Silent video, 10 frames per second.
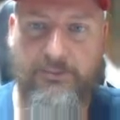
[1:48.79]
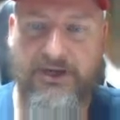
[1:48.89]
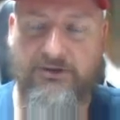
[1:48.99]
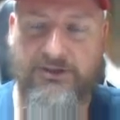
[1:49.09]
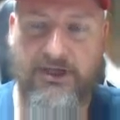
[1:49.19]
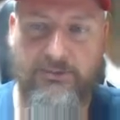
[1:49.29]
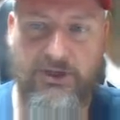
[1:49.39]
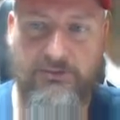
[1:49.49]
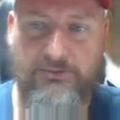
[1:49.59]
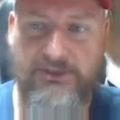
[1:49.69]
Pico
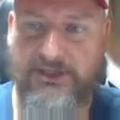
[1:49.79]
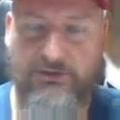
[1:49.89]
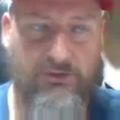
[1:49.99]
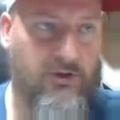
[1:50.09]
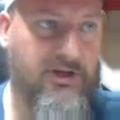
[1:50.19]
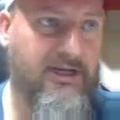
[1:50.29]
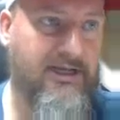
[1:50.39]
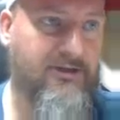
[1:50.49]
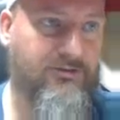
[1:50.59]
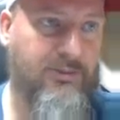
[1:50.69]
W, you're only going to
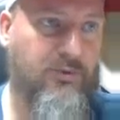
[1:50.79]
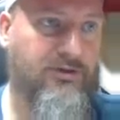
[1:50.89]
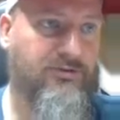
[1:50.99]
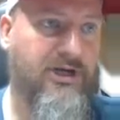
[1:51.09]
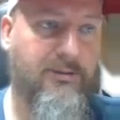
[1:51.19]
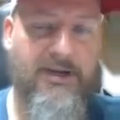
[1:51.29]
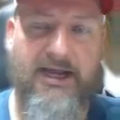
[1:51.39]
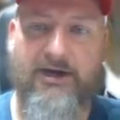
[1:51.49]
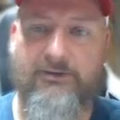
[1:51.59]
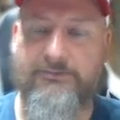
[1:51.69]
get 3.3 coming
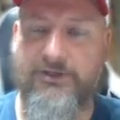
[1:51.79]
out.